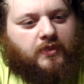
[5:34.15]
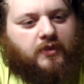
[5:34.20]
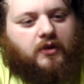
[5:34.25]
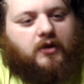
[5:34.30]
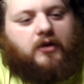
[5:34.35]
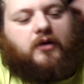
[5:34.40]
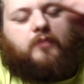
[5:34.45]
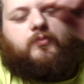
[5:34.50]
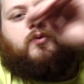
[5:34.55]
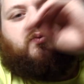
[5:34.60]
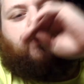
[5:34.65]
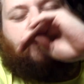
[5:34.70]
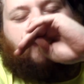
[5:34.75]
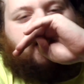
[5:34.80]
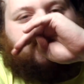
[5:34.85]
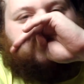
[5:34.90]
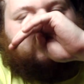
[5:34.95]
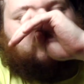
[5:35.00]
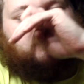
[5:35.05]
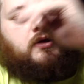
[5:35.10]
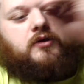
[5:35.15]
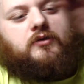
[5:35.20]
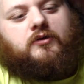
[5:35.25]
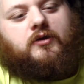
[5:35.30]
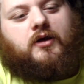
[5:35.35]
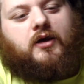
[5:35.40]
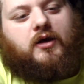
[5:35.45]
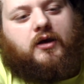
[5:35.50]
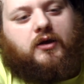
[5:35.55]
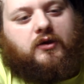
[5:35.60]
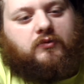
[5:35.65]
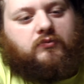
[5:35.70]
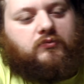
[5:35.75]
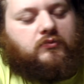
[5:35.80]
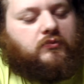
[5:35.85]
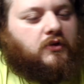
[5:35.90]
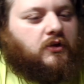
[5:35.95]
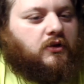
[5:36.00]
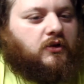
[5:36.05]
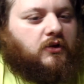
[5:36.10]
The one I seen, the guy,
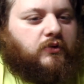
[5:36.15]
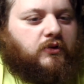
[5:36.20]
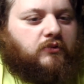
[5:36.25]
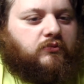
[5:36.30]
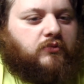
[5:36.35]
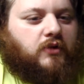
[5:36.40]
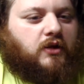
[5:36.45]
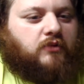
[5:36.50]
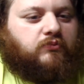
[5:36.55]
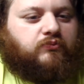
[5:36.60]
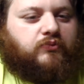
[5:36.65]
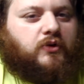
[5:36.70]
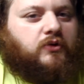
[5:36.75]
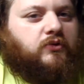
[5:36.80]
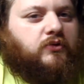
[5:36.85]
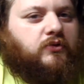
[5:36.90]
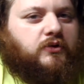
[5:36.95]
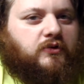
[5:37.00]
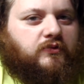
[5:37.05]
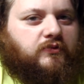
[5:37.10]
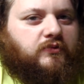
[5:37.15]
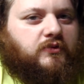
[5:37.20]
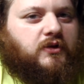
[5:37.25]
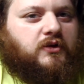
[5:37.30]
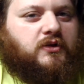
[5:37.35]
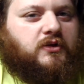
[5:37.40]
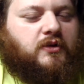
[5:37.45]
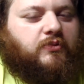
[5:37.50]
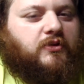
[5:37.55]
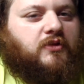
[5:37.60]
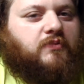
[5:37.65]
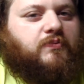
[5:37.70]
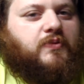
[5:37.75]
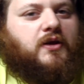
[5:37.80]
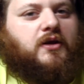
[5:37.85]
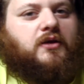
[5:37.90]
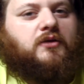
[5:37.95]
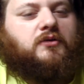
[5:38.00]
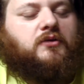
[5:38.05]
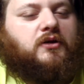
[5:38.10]
it broke the tip of the
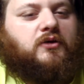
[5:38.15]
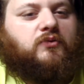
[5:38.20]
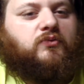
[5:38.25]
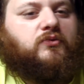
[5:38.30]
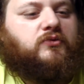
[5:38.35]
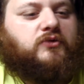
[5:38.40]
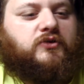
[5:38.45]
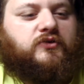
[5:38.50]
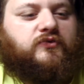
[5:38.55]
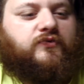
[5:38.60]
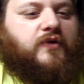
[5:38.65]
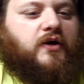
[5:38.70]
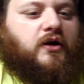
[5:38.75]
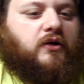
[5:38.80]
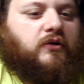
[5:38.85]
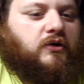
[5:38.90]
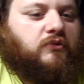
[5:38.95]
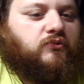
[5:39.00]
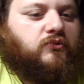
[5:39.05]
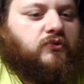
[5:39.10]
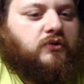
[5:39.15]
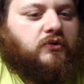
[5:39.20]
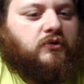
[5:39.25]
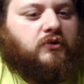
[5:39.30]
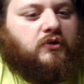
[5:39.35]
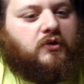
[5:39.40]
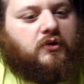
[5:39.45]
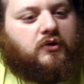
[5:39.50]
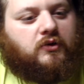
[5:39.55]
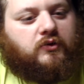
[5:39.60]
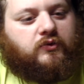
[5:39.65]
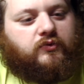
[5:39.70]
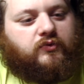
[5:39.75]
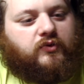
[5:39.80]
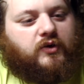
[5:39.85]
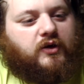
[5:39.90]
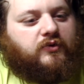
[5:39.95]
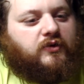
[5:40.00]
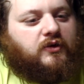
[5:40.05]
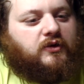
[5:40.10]
pin and it won't just fire anymore. So
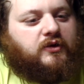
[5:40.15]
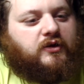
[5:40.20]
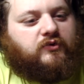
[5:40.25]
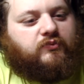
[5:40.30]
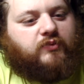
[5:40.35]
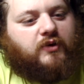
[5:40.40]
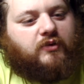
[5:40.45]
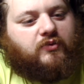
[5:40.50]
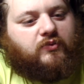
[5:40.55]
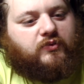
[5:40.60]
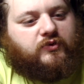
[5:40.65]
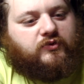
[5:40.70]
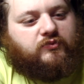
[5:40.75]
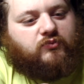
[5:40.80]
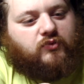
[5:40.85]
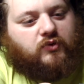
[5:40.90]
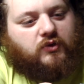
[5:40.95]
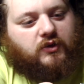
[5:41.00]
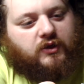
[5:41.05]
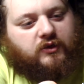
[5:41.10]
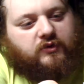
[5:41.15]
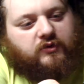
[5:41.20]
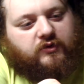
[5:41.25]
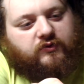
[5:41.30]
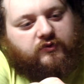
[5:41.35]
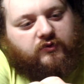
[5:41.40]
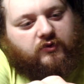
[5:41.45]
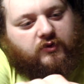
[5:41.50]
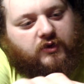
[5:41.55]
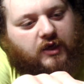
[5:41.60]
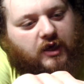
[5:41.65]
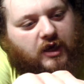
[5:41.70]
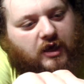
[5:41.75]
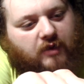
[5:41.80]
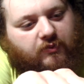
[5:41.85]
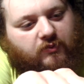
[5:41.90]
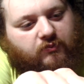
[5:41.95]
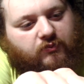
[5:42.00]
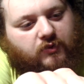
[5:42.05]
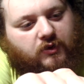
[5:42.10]
I think that's probably what's more likely it's going to
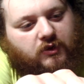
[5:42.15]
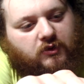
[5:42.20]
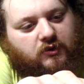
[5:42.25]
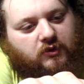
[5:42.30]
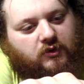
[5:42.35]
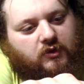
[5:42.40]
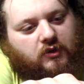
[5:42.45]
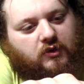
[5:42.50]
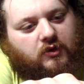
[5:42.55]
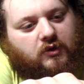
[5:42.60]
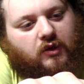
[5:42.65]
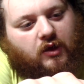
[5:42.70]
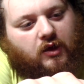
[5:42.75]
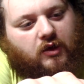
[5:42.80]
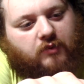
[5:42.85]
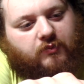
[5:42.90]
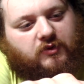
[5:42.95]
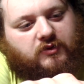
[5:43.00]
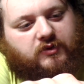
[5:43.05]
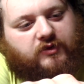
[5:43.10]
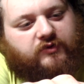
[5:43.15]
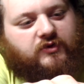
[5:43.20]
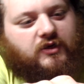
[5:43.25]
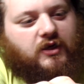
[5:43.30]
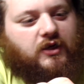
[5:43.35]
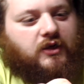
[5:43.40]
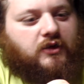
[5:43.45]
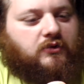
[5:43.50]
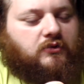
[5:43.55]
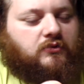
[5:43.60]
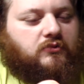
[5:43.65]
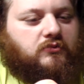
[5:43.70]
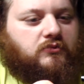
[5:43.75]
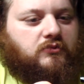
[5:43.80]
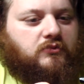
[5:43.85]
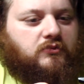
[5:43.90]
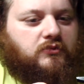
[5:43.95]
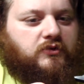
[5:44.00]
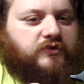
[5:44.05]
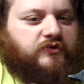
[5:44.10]
happen. But it does not
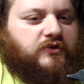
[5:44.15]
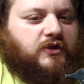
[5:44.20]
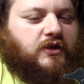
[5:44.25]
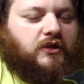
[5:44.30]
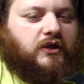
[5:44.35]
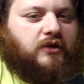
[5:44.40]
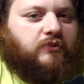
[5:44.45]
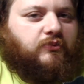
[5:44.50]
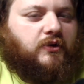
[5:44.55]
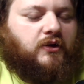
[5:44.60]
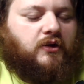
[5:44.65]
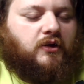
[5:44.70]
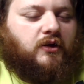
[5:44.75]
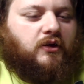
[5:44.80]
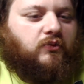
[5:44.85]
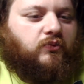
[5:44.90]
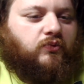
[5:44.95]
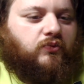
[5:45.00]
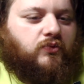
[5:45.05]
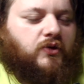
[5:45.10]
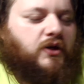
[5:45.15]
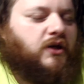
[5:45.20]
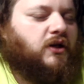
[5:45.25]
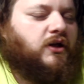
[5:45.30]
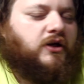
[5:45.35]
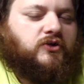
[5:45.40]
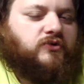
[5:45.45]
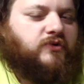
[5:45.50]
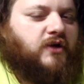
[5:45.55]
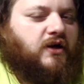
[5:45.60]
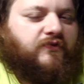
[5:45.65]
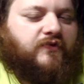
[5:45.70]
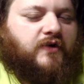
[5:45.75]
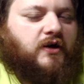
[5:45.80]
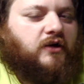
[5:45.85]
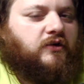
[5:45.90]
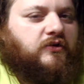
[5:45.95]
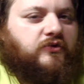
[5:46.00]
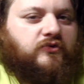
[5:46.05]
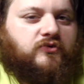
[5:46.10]
like being. You cannot dry
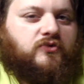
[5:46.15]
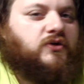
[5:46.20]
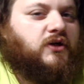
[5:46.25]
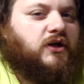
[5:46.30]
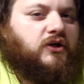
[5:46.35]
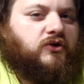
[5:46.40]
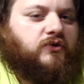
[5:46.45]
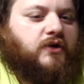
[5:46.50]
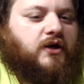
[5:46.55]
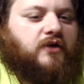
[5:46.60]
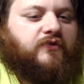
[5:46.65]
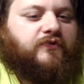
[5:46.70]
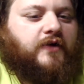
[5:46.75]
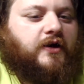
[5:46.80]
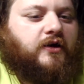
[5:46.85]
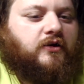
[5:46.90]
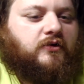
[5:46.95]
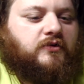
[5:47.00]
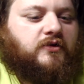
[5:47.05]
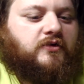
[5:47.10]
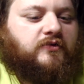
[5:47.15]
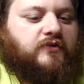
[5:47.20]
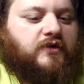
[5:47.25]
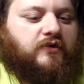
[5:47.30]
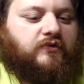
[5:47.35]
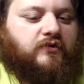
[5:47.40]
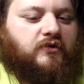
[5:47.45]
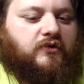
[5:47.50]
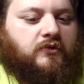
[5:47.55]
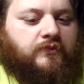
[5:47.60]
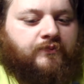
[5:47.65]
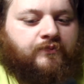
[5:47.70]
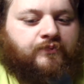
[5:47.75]
fire these. Do not dry fire these ever.